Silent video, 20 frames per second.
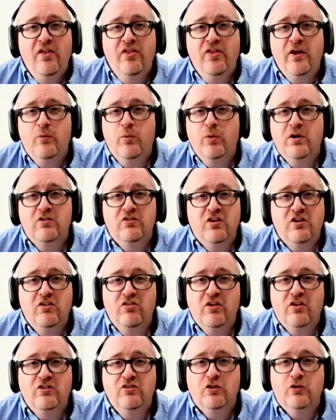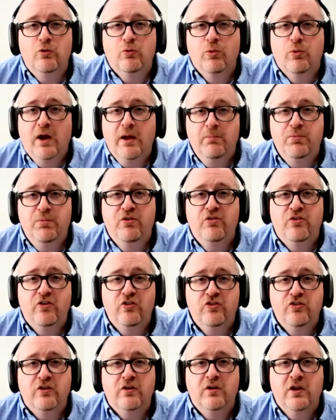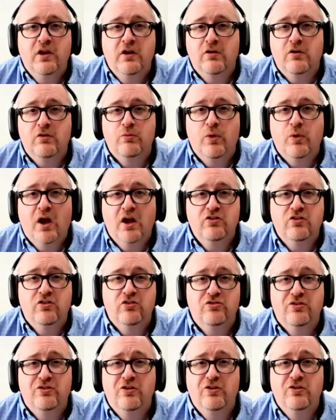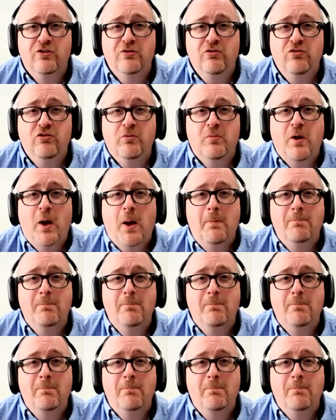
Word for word: I think we're in just such a great position here in Rochester to do some